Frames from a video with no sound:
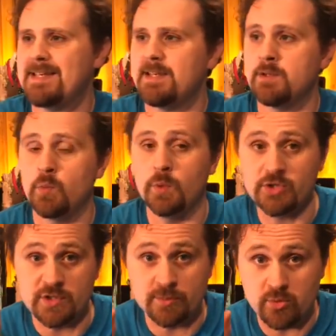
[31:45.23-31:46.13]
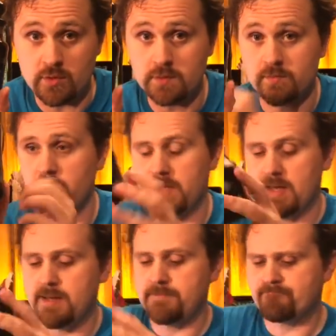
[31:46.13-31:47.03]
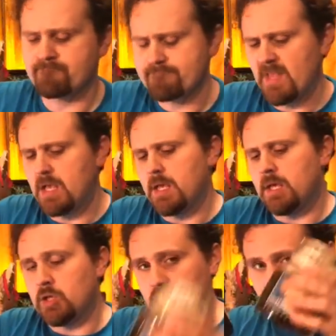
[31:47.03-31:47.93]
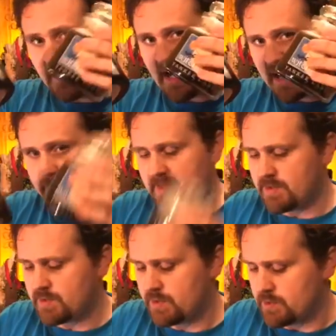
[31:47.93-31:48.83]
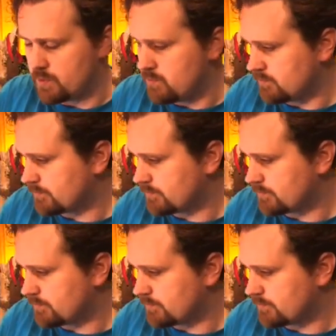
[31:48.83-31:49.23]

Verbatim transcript: uh, Witch's Brew, okay? So if I have these two,